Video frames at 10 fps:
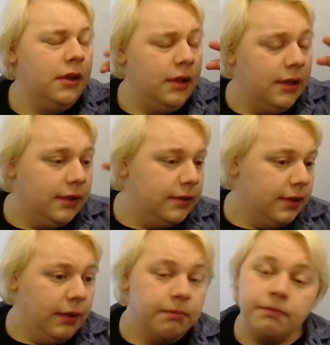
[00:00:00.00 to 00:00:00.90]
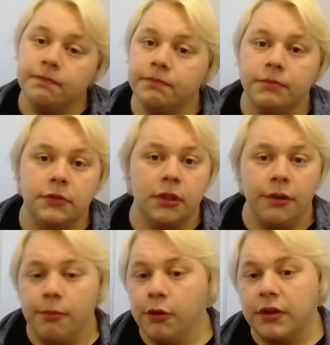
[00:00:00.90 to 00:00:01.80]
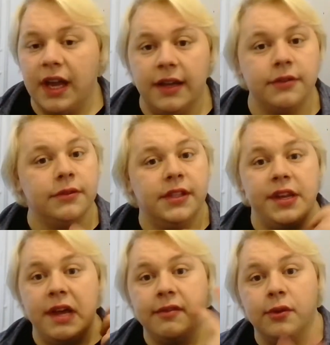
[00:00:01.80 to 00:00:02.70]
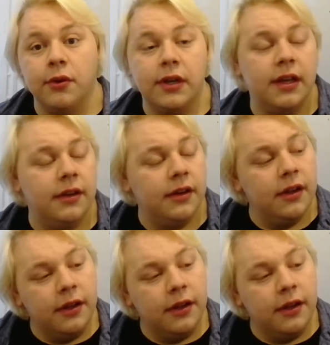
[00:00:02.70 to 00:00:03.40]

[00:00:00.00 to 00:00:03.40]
it's more casual sit down talking,